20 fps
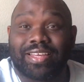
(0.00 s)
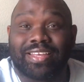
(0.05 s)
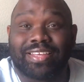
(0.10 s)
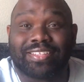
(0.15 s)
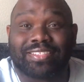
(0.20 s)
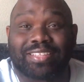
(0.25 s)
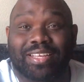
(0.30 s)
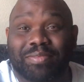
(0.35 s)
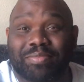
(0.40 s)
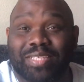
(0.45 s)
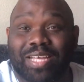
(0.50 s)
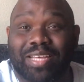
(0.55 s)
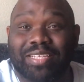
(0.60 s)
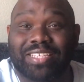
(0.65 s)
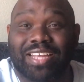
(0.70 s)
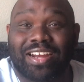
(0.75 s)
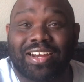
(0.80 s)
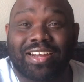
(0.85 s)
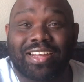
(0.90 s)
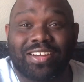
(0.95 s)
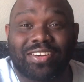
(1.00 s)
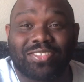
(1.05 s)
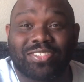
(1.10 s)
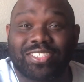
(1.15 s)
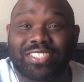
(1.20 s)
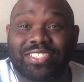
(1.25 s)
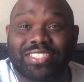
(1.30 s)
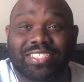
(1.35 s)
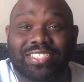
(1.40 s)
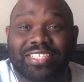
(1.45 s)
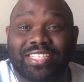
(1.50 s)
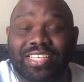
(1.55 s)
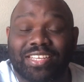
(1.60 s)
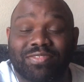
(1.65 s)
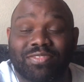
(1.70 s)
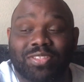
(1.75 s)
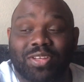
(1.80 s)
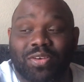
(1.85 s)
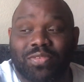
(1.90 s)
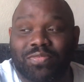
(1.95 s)
sometimes our energy just
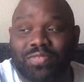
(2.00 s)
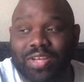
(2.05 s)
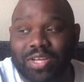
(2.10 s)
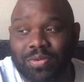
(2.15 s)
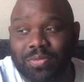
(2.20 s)
gives don't fuck